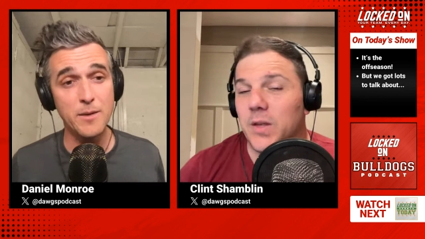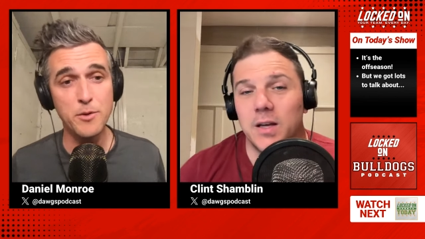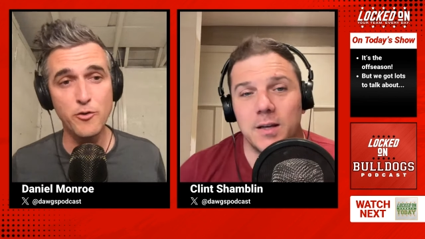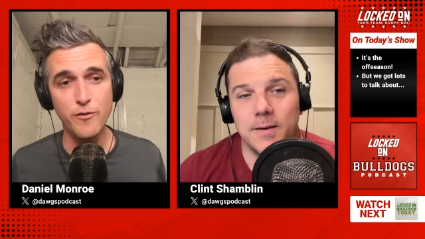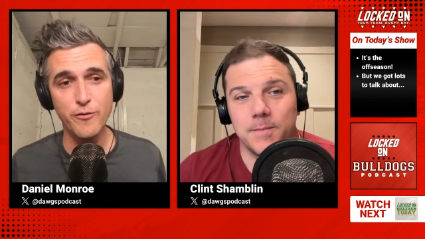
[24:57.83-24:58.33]

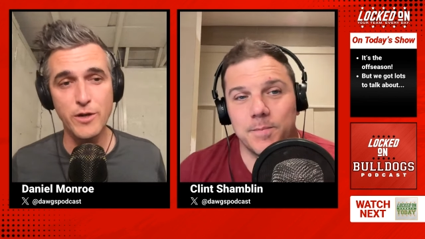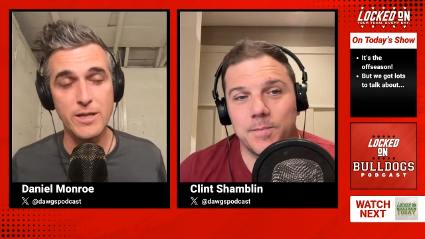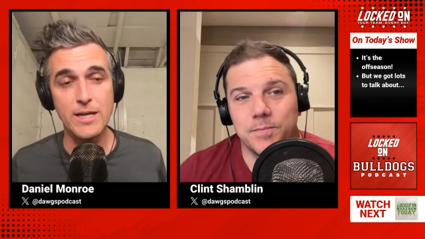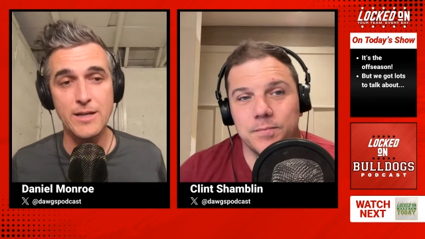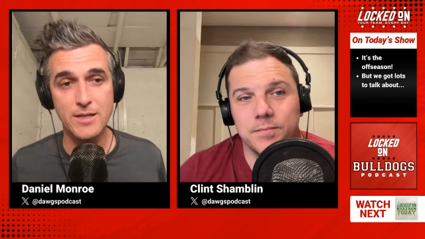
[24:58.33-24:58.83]
Speaker 1: Monroe Freeling.
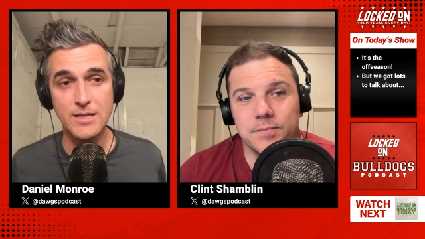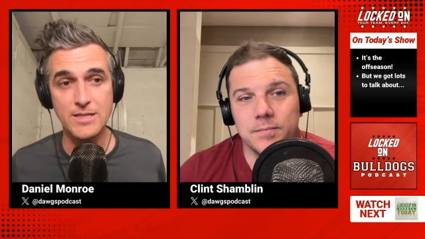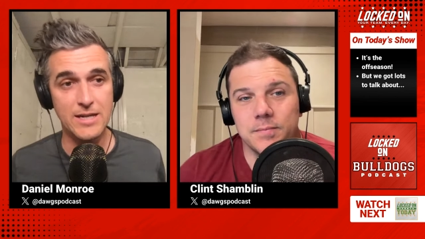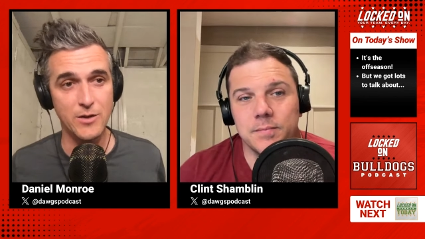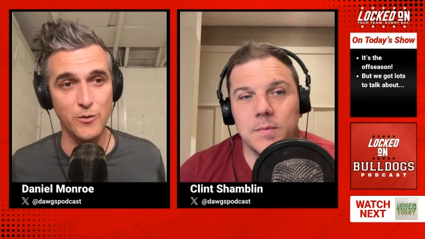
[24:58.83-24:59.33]
I think he's
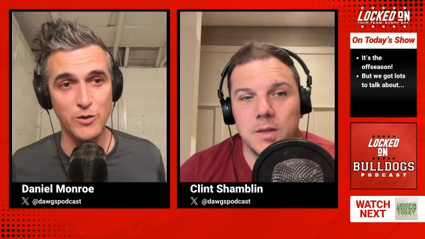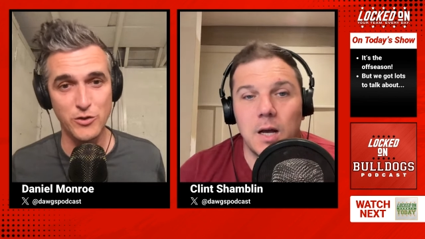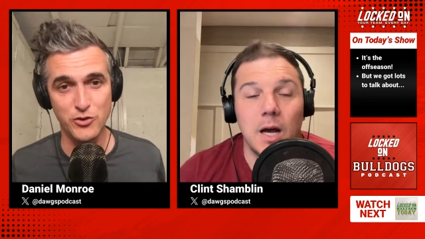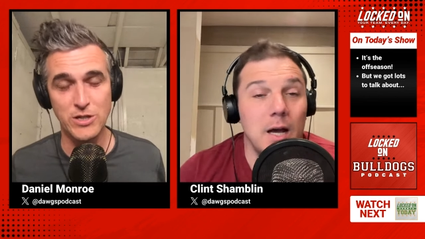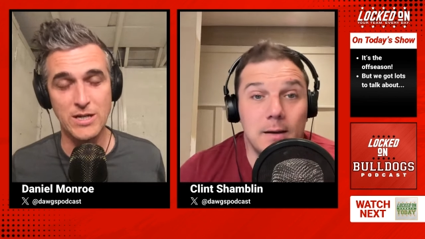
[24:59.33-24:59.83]
got a real
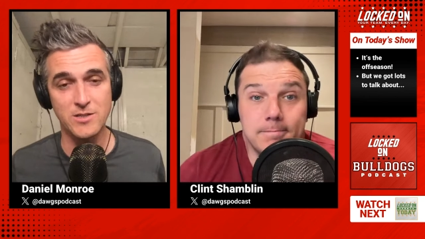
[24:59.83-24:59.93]
shot